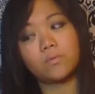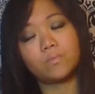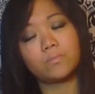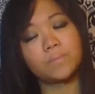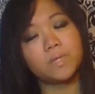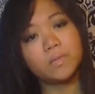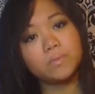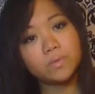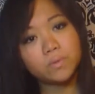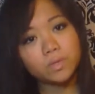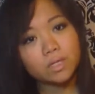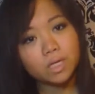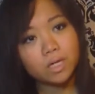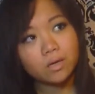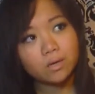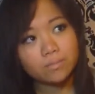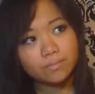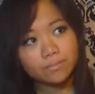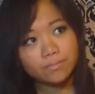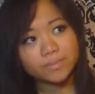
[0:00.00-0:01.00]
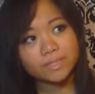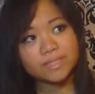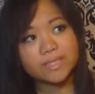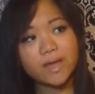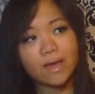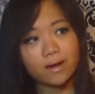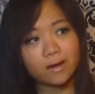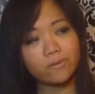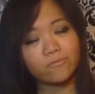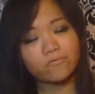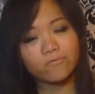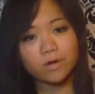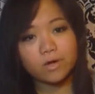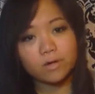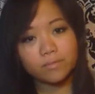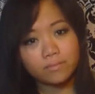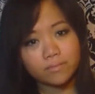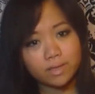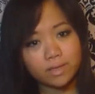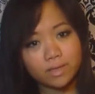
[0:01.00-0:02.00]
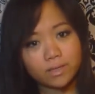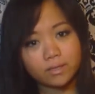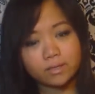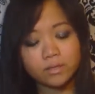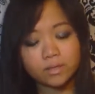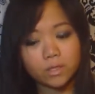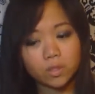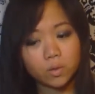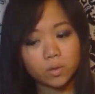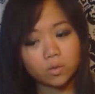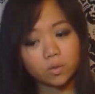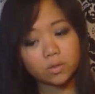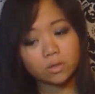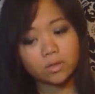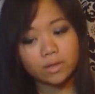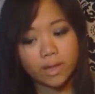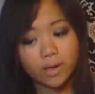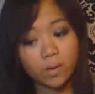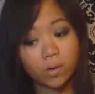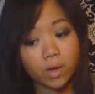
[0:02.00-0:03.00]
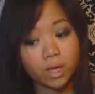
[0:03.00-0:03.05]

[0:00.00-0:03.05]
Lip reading: people would come standing in front of me and they would like